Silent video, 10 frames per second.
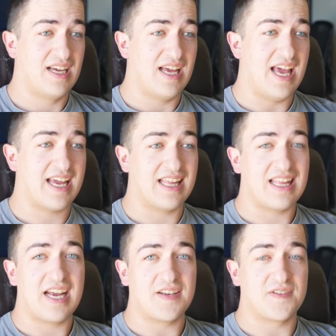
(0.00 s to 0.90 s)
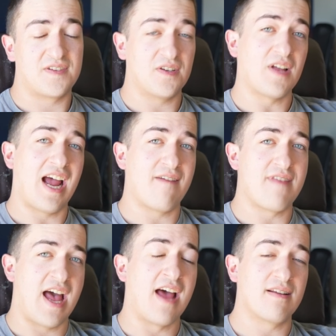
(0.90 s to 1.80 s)
it can let us still have
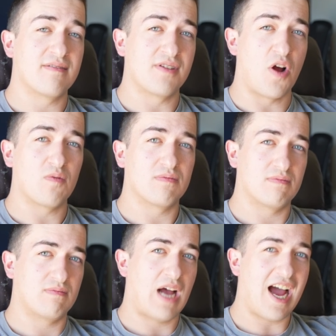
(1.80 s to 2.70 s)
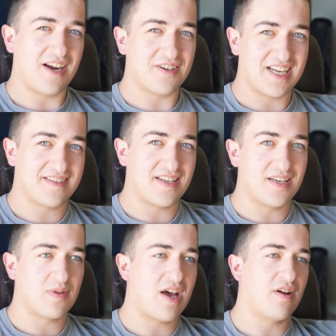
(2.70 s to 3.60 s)
that, higher intensity
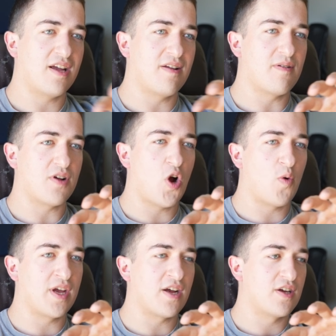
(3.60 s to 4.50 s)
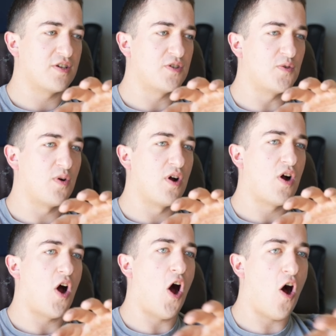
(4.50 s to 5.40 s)
without it going to
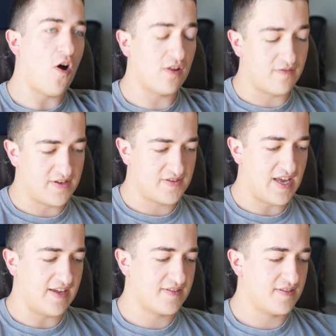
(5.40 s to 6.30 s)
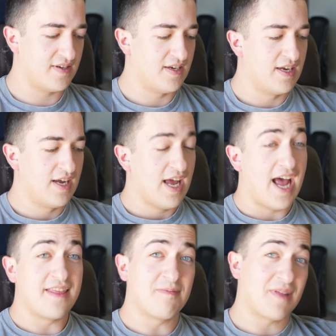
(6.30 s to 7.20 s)
all of the sets.
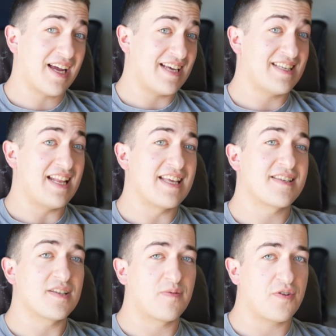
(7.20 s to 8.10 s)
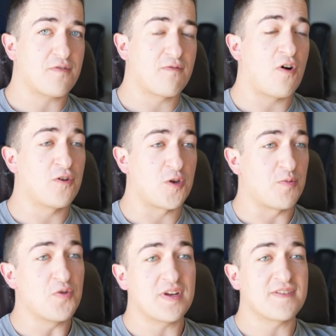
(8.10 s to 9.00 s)
And like I said, this is for your volume.
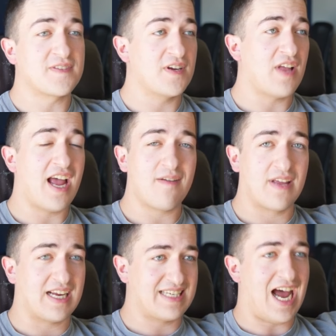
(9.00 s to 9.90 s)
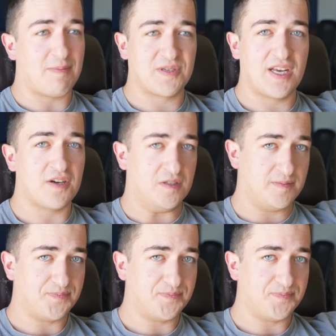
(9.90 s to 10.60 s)
You can still have like a top single,